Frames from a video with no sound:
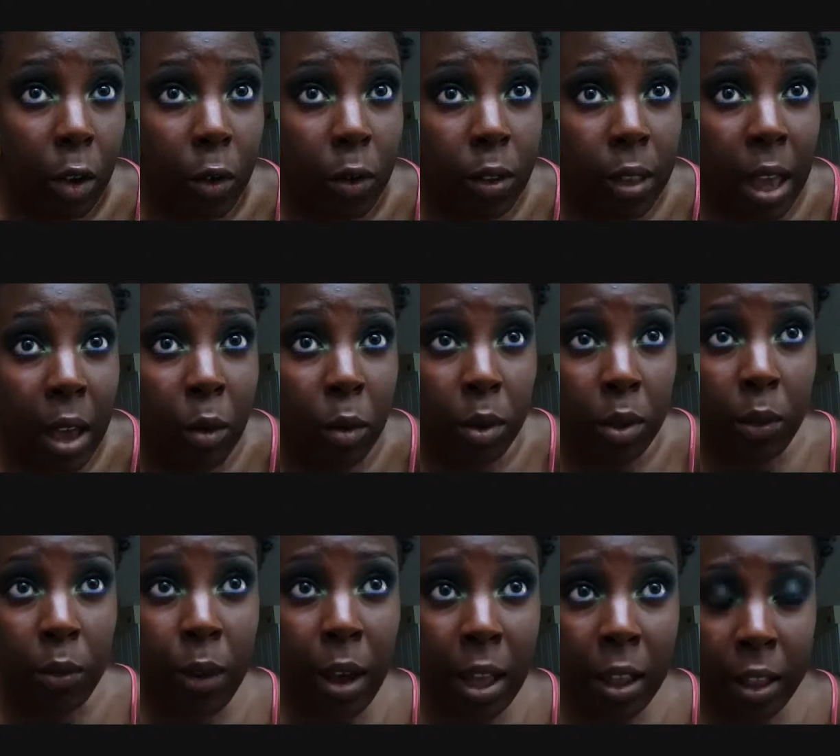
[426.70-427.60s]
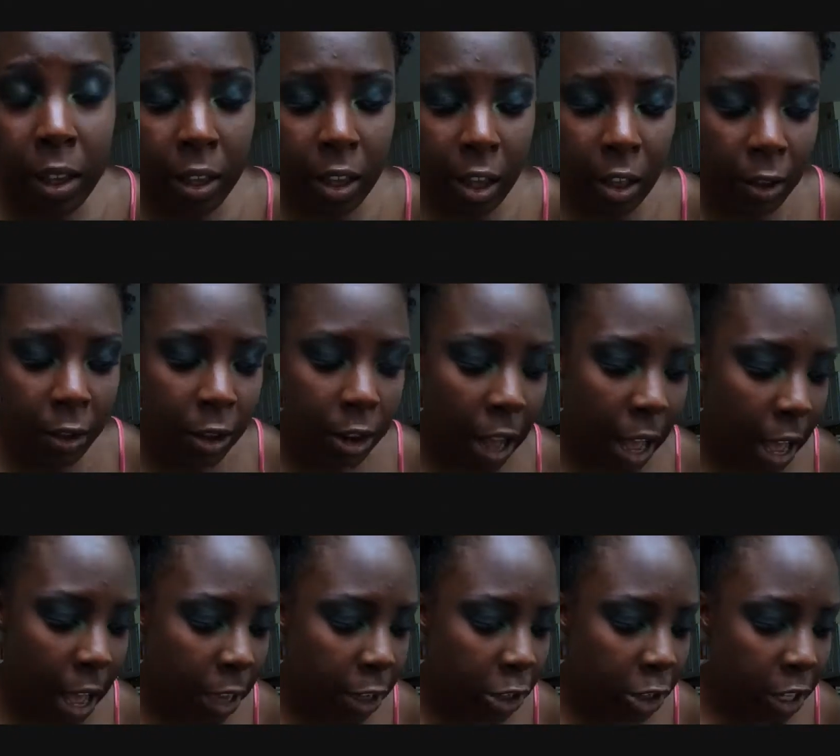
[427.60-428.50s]
to go over that with a violet colored
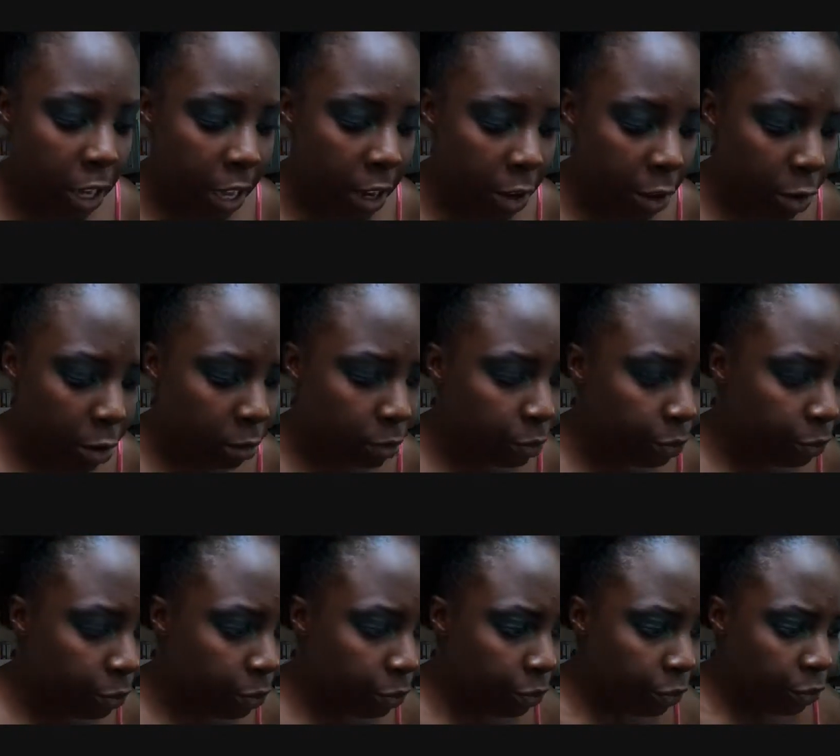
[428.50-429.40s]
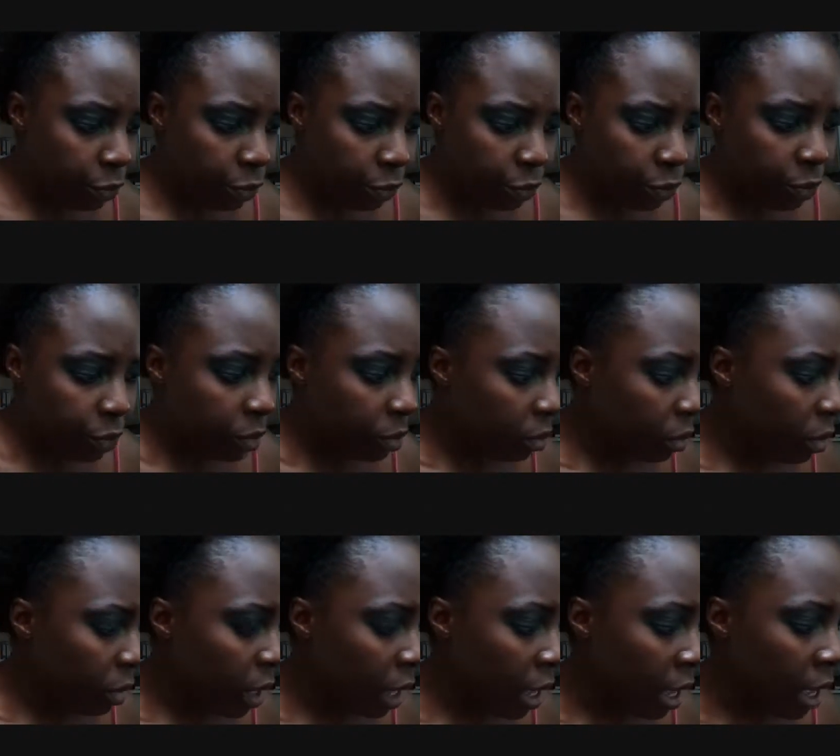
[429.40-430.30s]
eyeshadow.
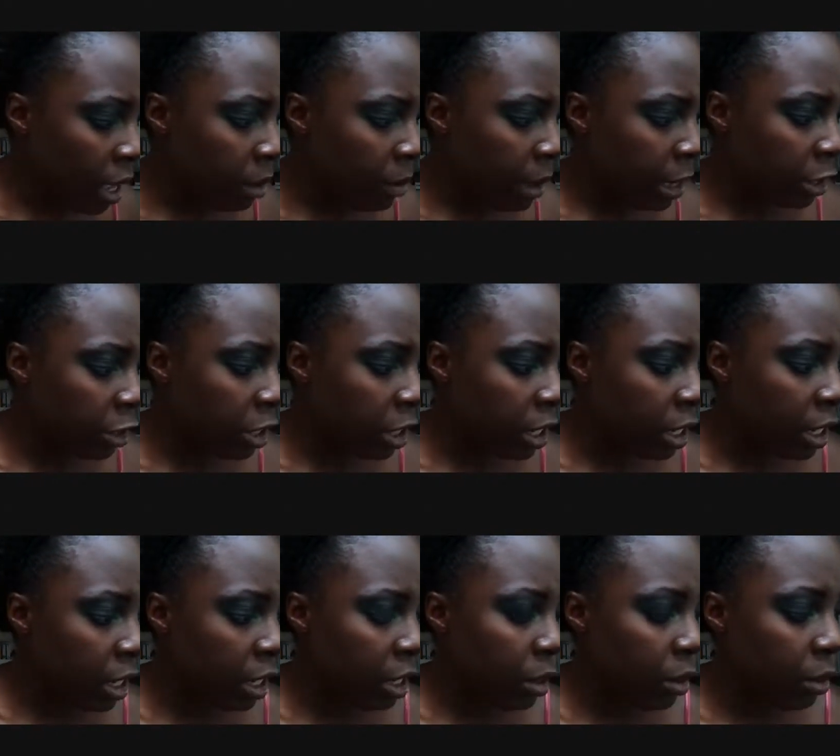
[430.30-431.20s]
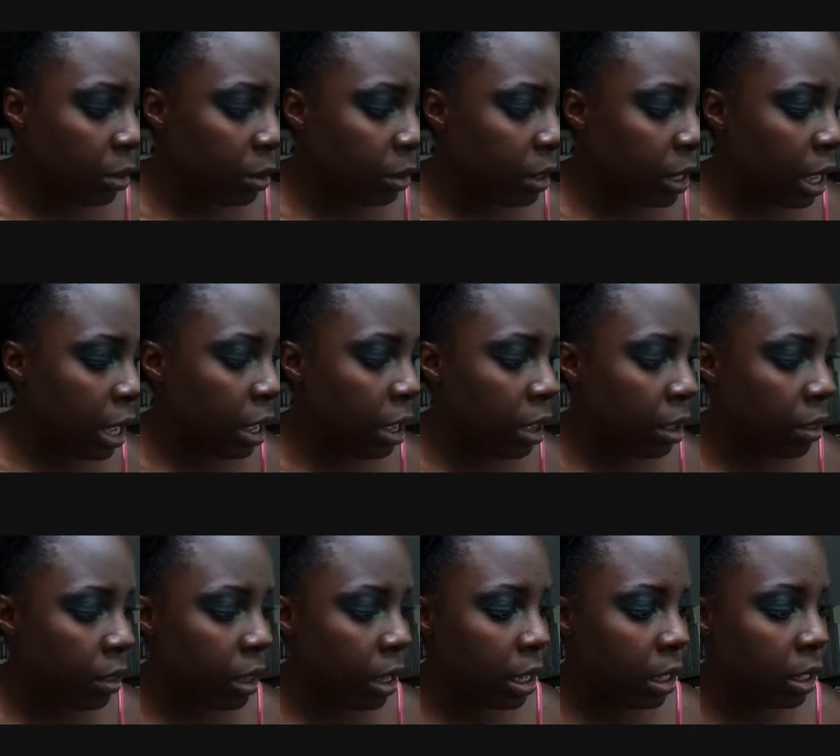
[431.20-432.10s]
I'm actually going to use
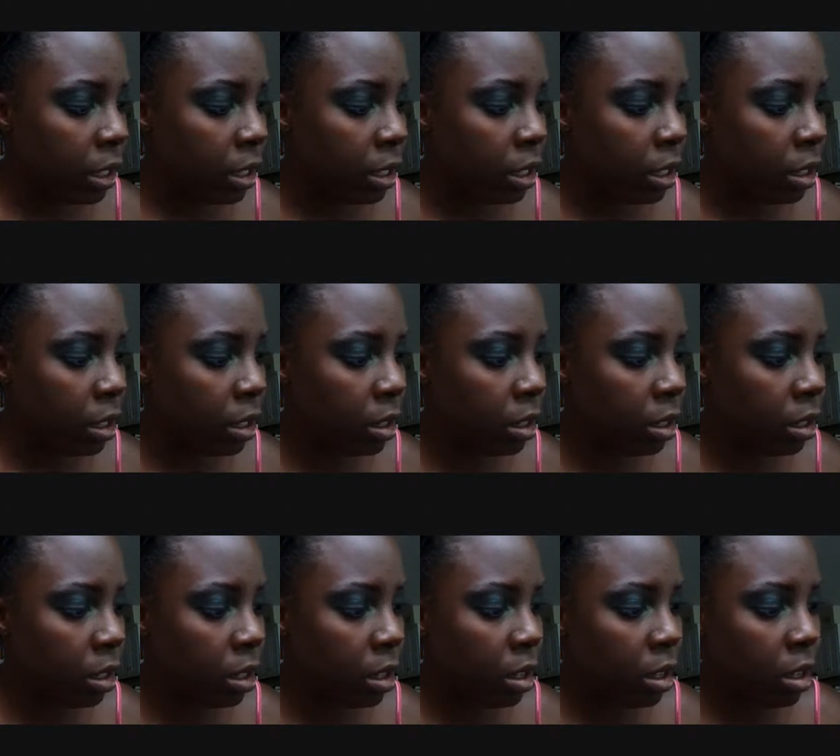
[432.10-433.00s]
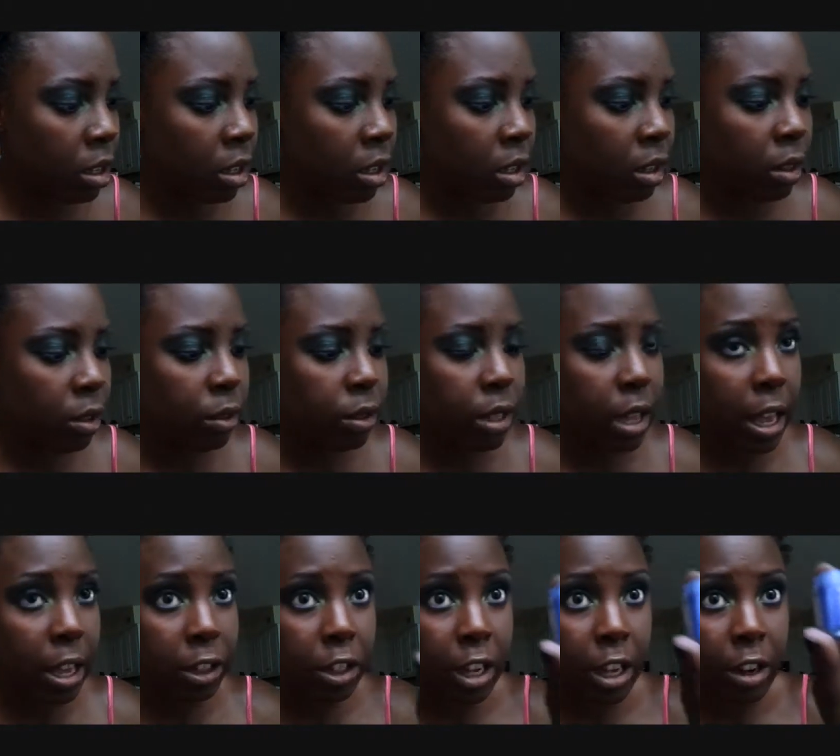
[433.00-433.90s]
uh, this loose
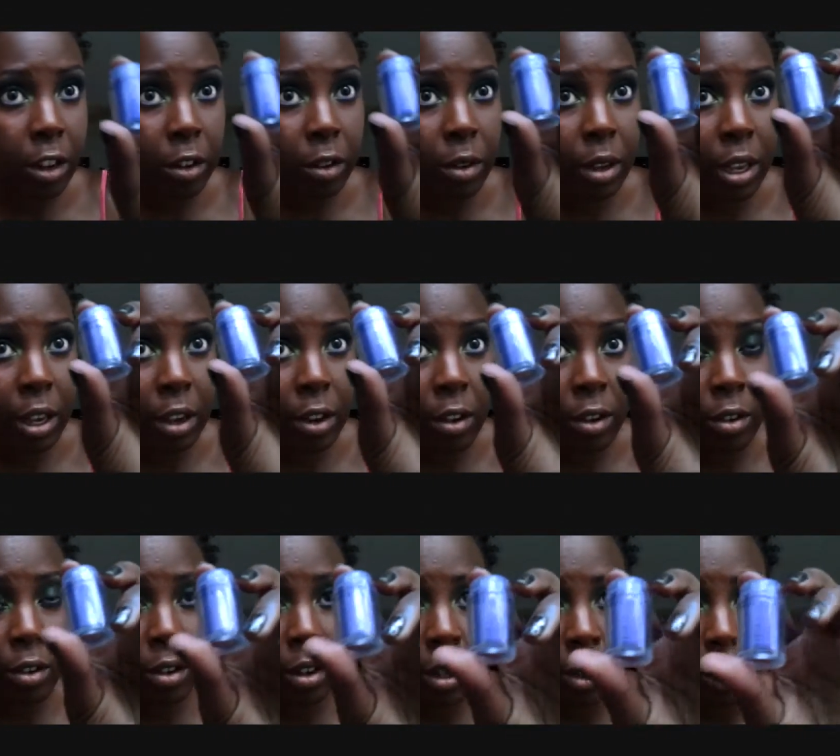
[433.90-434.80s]
eyeshadow here.